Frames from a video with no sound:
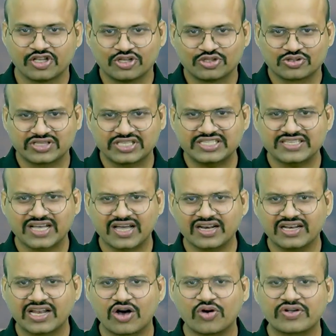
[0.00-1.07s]
So these are
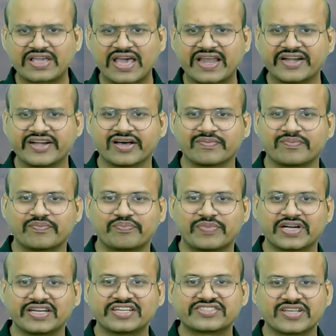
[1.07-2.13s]
now carried up,
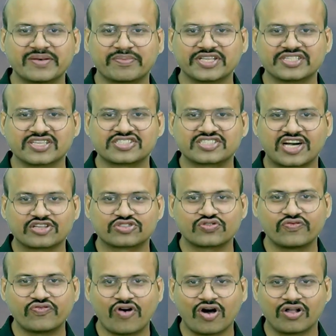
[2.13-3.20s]
but its temperature starts to
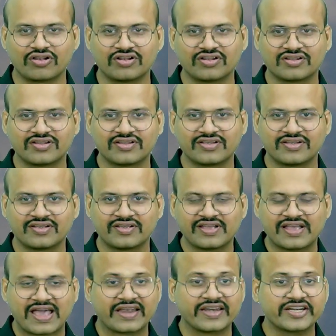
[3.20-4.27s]
fall
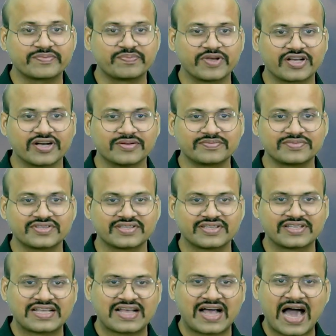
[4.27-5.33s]
and it becomes
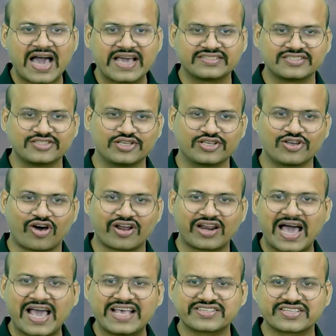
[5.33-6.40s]
icy, or
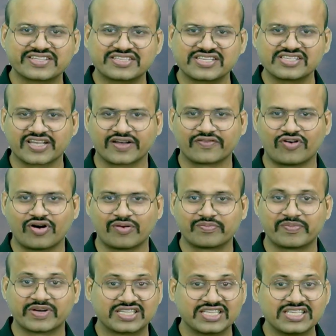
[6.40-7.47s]
ice crystals are formed.
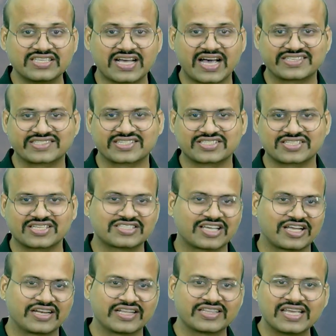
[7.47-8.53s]
But these ice crystals are
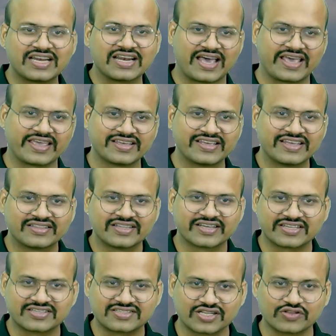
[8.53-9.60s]
nothing like the
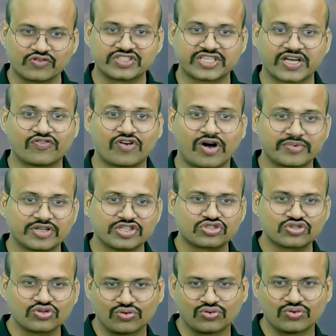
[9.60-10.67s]
crystals which are formed in
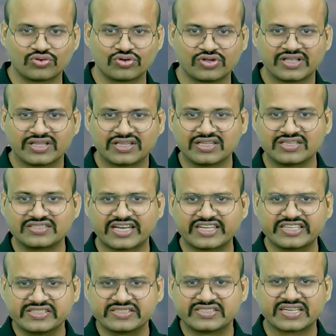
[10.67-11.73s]
snow. These
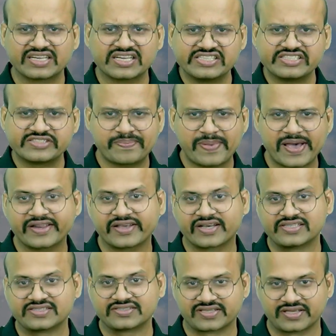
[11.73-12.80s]
are generally spherical
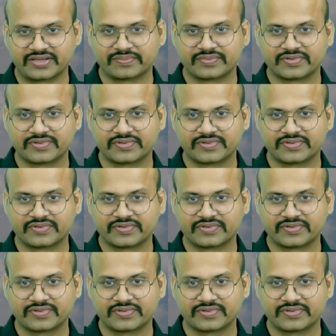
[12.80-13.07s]
in shape.